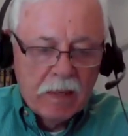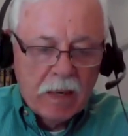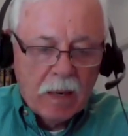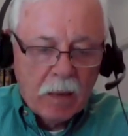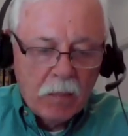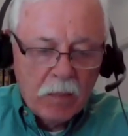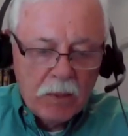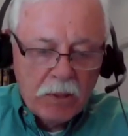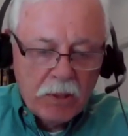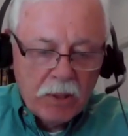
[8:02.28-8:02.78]
I
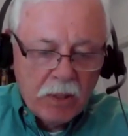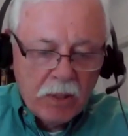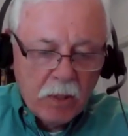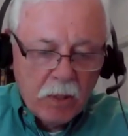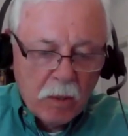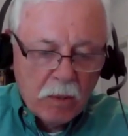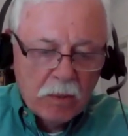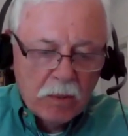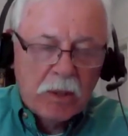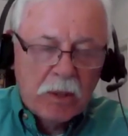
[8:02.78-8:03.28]
want you to
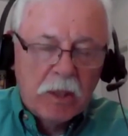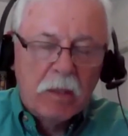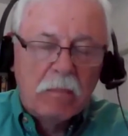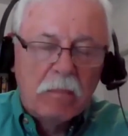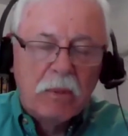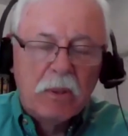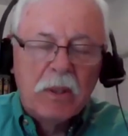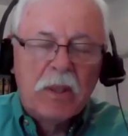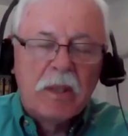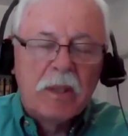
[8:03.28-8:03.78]
go to your
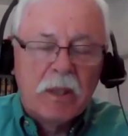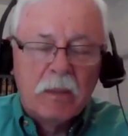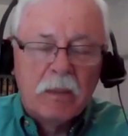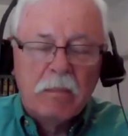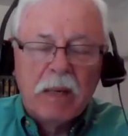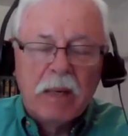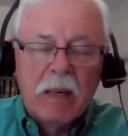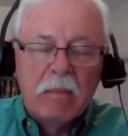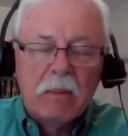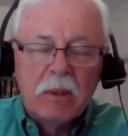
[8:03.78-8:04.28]
book, your
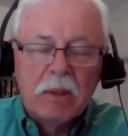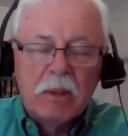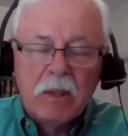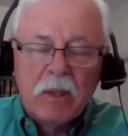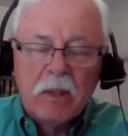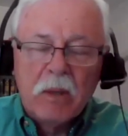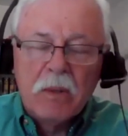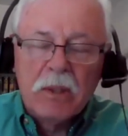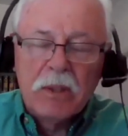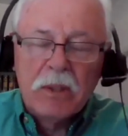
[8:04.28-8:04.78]
Bible, and
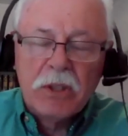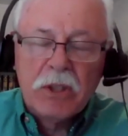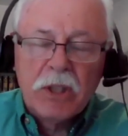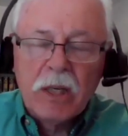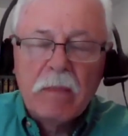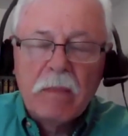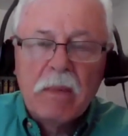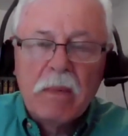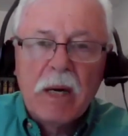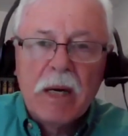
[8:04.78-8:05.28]
go to
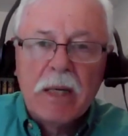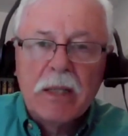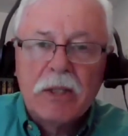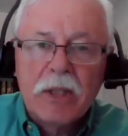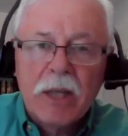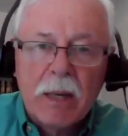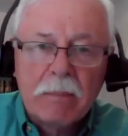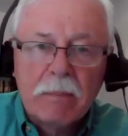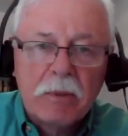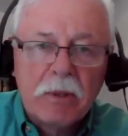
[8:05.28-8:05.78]
Jeremiah
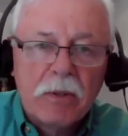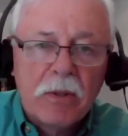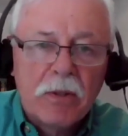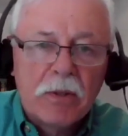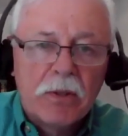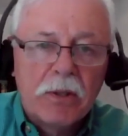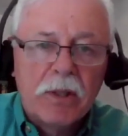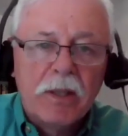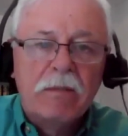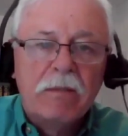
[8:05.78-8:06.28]
chapter
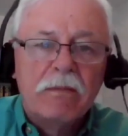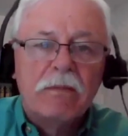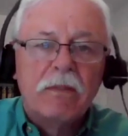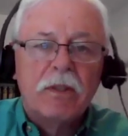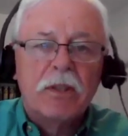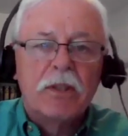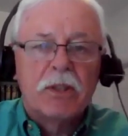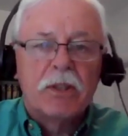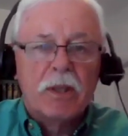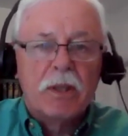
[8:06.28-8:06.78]
thirty,
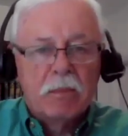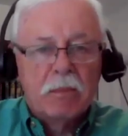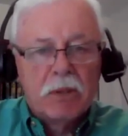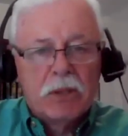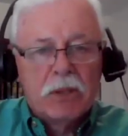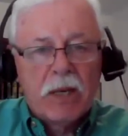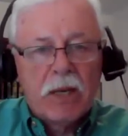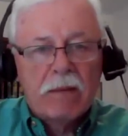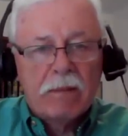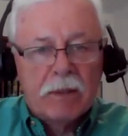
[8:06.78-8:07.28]
verse number
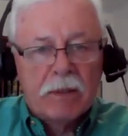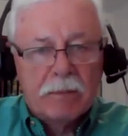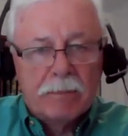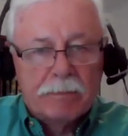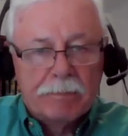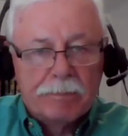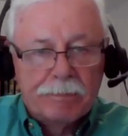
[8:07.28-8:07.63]
seven.